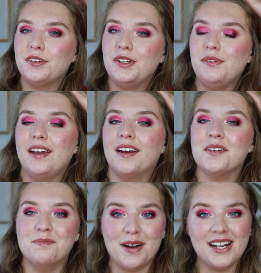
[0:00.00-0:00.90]
If you're new
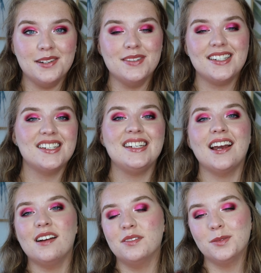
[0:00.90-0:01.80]
here, my name is
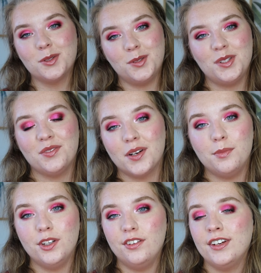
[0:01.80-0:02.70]
Sydney. I film cruelty-free
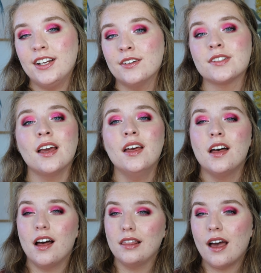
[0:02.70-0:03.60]
beauty videos,
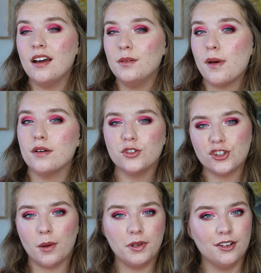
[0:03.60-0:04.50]
a lot about
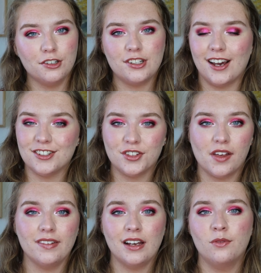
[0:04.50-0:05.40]
shopping your stash,
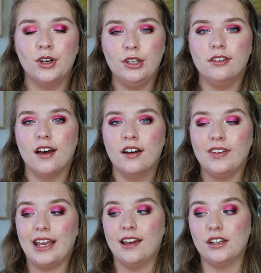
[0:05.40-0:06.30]
loving on what you
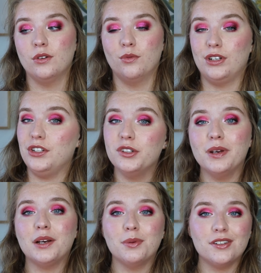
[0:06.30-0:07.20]
love, and when you do
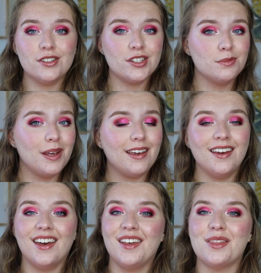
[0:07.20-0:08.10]
make a purchase,
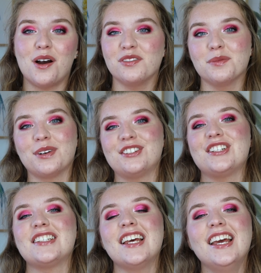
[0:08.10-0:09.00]
making a thoughtful
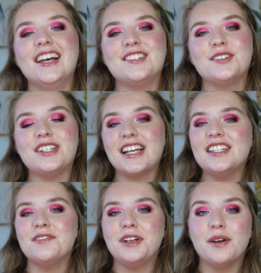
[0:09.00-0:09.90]
purchase. So
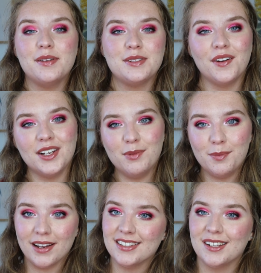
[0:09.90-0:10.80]
today's video is going to be
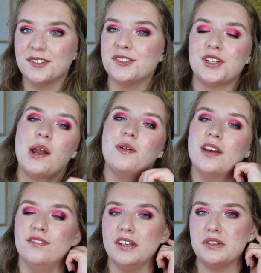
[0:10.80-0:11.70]
my single shadow
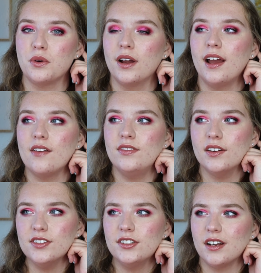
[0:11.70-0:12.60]
inventory. I've
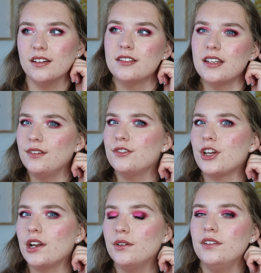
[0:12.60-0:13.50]
never done a single
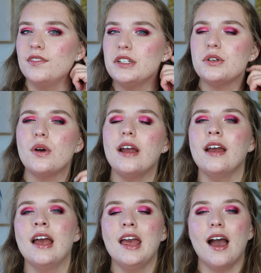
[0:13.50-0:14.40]
shadow
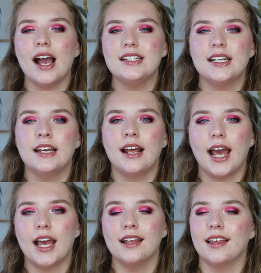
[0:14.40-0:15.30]
inventory. I did
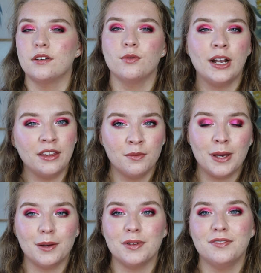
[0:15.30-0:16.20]
a regular
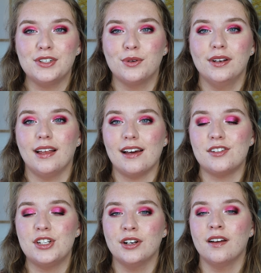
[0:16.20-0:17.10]
makeup inventory
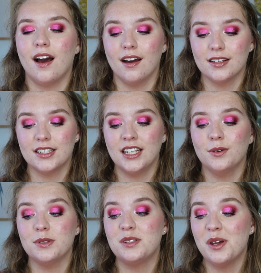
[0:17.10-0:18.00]
last year, and honestly
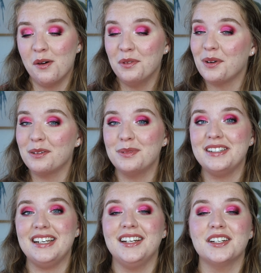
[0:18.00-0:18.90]
it was so
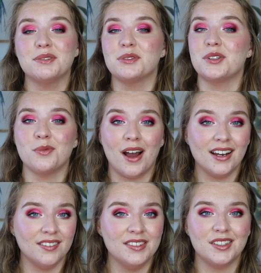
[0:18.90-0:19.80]
incredibly tedious, which is why
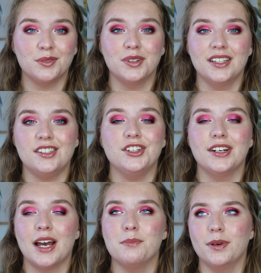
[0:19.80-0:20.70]
I haven't done one this year
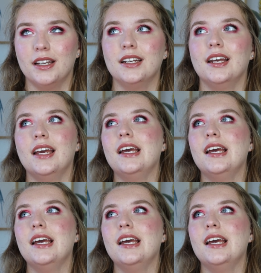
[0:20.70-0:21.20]
yet, but